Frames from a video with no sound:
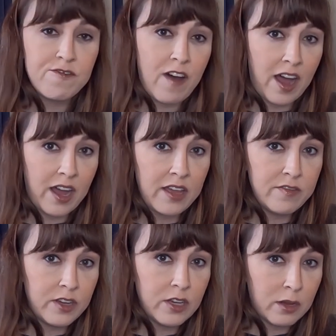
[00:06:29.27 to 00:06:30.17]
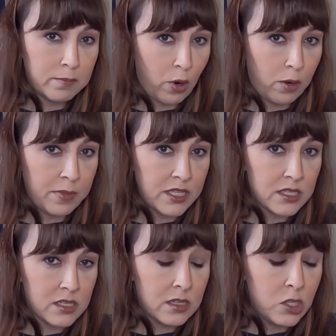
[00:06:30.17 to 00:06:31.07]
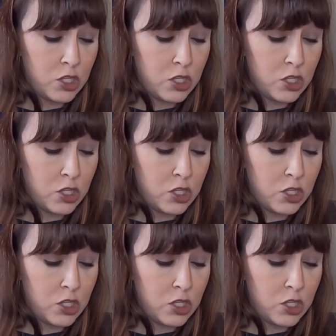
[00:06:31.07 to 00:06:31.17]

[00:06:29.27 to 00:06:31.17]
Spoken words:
5 compartments